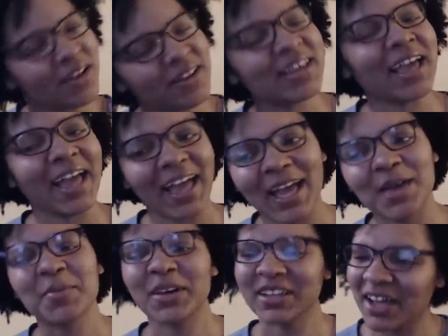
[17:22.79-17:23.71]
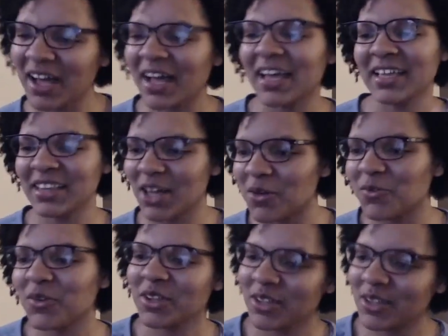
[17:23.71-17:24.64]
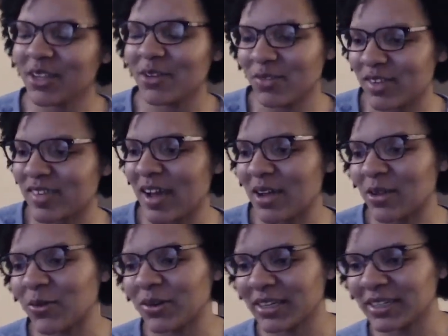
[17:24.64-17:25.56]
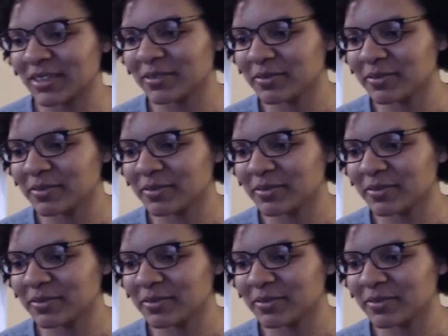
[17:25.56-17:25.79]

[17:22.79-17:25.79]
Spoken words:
okay, but not in love enough to download it.